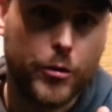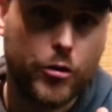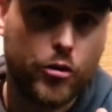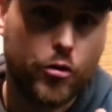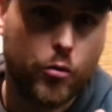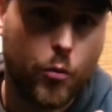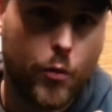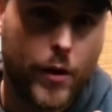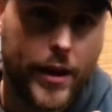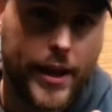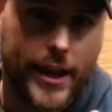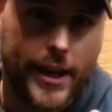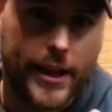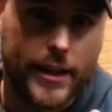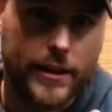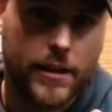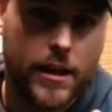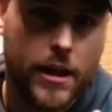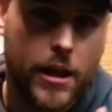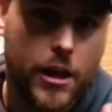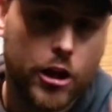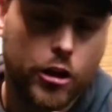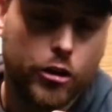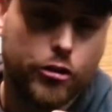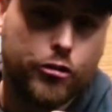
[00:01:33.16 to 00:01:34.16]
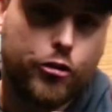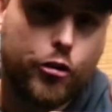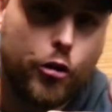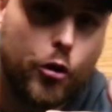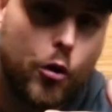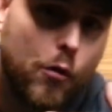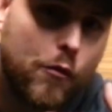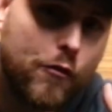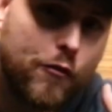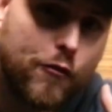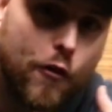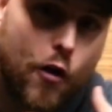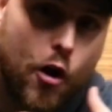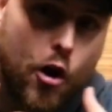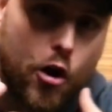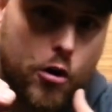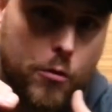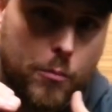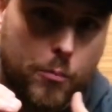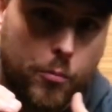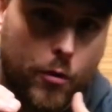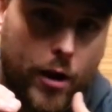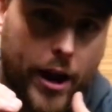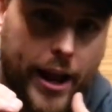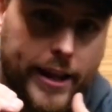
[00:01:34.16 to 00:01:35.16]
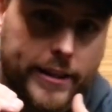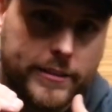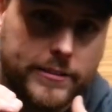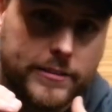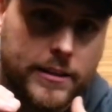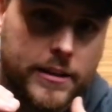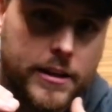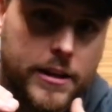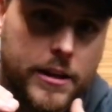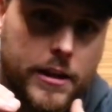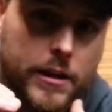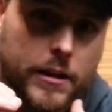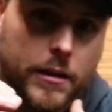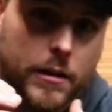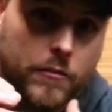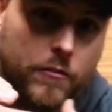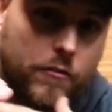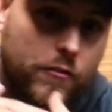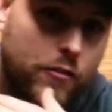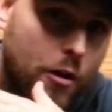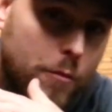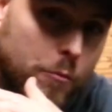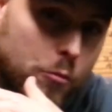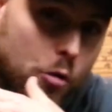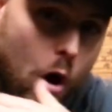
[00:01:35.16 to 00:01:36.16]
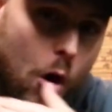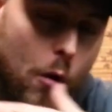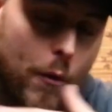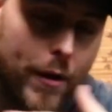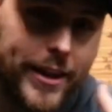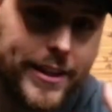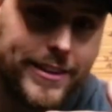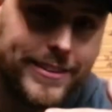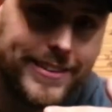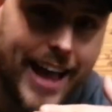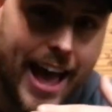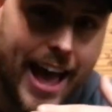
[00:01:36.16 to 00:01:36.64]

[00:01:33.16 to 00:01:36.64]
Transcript: between two vertebrae from going